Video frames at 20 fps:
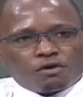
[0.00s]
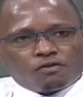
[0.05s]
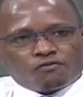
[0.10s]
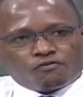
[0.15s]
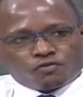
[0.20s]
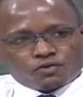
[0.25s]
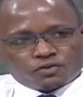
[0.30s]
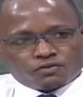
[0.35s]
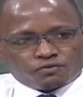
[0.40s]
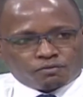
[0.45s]
of
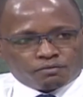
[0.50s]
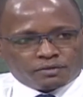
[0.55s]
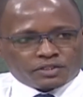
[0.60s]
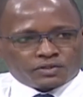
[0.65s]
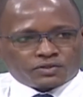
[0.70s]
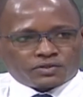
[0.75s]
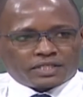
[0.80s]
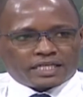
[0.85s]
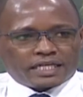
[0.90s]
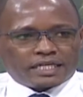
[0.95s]
course, from the
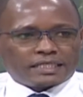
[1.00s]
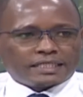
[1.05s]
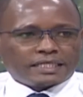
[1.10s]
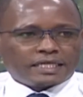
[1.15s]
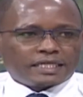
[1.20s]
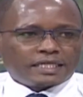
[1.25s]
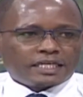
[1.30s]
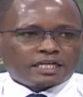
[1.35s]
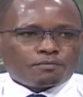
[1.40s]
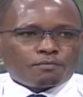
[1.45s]
society,
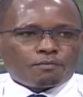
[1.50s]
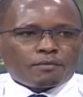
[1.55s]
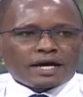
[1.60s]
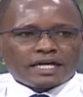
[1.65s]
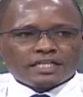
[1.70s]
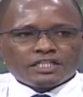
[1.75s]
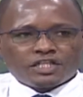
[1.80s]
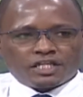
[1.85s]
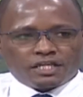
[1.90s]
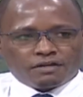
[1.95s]
and then
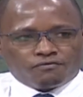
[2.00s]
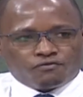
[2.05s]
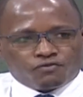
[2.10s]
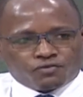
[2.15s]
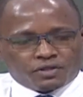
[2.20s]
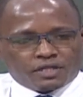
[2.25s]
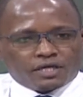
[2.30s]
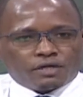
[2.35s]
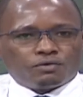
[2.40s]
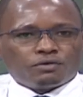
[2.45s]
merge them for
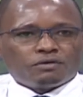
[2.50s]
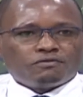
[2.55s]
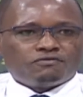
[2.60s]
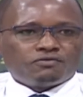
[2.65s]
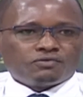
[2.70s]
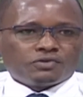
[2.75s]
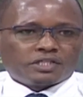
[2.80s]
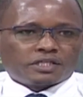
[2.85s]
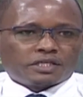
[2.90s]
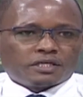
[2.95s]
their own
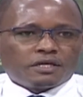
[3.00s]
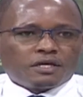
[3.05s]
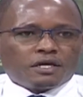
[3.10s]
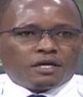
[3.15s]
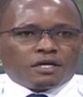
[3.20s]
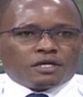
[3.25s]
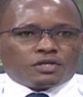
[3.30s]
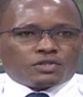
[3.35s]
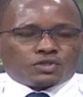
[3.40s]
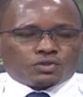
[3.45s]
future.
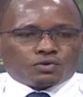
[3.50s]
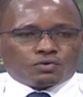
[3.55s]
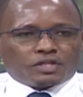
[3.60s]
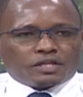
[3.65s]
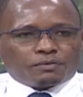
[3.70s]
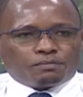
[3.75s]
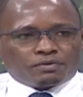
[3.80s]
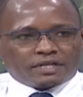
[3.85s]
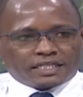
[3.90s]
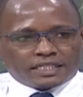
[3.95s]
So
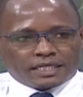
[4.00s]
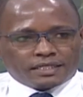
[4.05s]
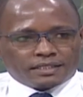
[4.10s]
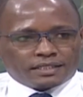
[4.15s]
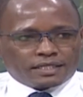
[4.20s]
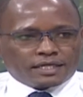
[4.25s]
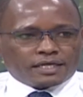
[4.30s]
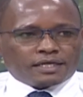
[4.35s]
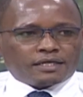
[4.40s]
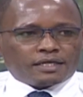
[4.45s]
the pressure is
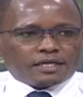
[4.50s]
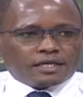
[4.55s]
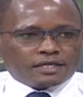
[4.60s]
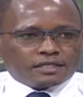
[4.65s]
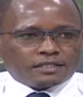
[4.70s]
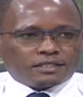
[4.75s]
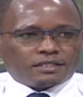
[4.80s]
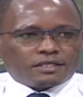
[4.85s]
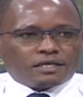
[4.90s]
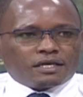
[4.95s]
there,
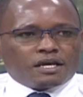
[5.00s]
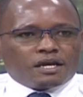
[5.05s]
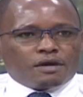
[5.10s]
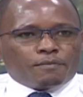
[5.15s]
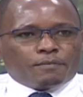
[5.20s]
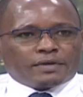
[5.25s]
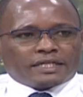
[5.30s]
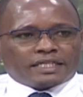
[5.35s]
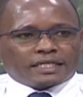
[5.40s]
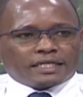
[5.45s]
yes,
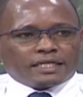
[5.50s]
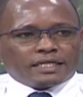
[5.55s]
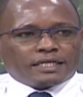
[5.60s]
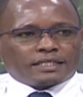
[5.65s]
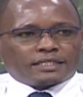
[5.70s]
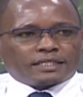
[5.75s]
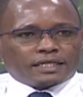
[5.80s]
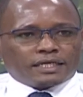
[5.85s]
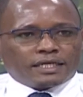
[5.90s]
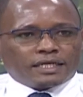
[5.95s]
but again,
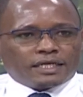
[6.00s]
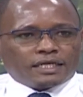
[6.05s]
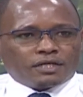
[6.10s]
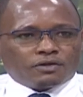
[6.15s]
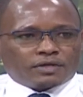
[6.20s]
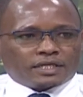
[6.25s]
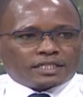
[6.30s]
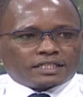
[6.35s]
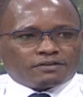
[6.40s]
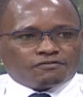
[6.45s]
as a dad
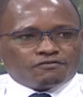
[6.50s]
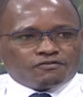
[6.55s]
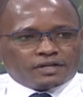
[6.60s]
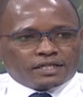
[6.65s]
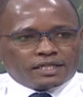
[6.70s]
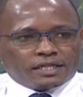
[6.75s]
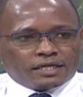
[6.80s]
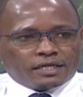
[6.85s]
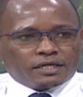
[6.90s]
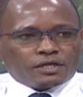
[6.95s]
or as a
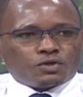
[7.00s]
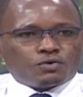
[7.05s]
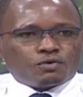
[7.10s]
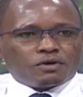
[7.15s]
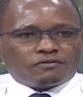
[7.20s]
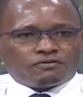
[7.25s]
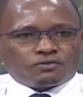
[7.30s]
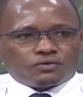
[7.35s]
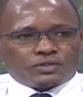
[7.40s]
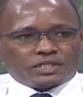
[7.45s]
father, you
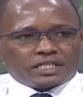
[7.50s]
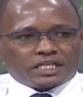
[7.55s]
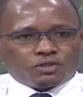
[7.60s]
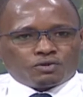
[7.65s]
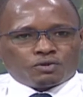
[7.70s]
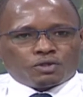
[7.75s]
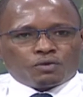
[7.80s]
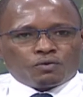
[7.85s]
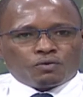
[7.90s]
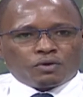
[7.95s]
have to set
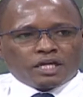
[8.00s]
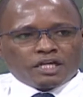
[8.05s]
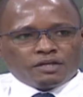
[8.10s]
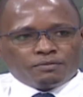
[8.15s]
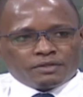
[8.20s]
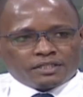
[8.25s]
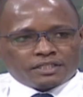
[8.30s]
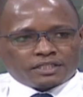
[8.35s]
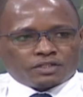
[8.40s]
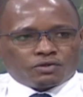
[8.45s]
your own
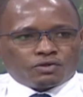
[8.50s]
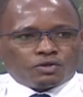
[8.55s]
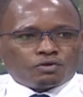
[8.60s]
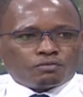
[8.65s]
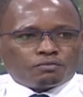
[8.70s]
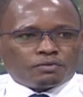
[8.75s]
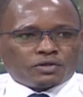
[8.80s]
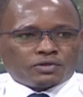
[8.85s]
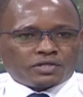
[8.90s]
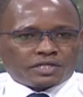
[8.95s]
limits and your own
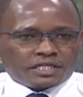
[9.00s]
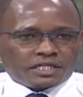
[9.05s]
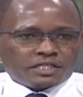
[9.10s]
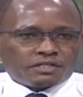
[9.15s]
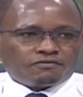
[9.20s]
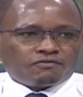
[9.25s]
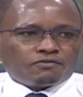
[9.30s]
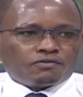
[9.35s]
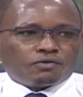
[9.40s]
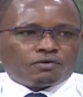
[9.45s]
boundaries
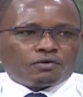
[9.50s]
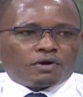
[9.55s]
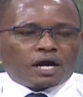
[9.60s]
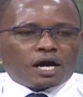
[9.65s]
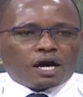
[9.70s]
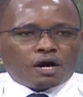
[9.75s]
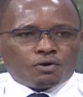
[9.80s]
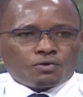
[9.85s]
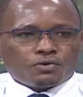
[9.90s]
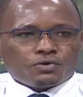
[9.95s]
for
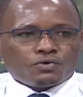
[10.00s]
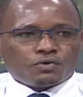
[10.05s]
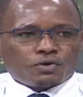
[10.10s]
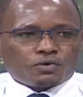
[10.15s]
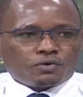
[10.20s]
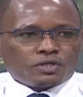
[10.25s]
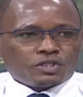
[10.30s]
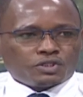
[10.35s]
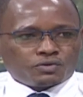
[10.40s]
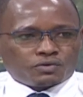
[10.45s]
how you're
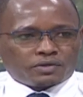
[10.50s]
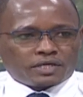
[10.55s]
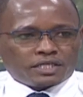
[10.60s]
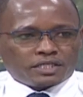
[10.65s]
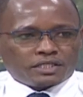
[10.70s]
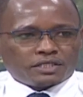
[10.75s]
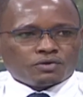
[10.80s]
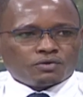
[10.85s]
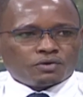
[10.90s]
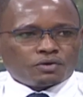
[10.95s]
going to
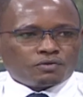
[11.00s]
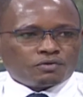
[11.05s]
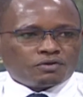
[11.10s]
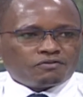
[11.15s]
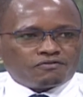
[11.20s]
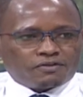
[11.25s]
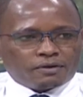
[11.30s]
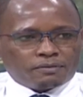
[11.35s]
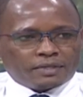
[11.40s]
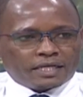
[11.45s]
raise your own
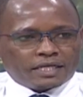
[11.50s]
family.